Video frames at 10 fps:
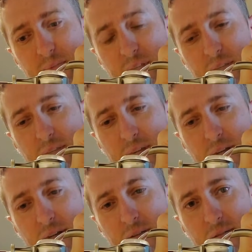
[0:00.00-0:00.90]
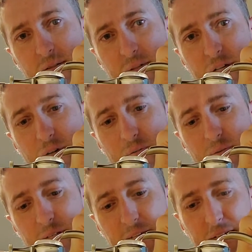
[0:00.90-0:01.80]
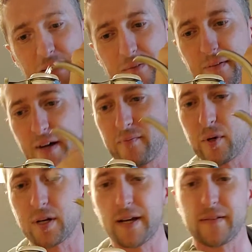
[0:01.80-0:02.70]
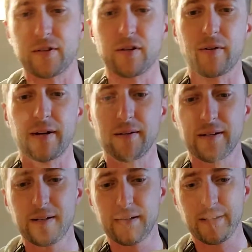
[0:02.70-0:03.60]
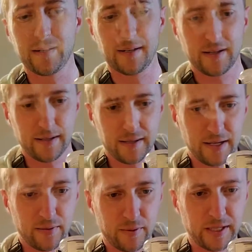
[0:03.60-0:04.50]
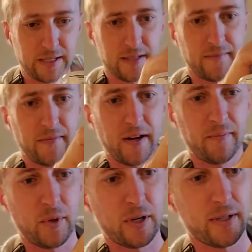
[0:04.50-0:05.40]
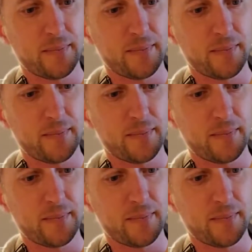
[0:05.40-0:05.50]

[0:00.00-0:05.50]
Yeah, there we go. We're going to get it to the 5 mark. I have to turn around. Yeah, we want to get to the 5 mark.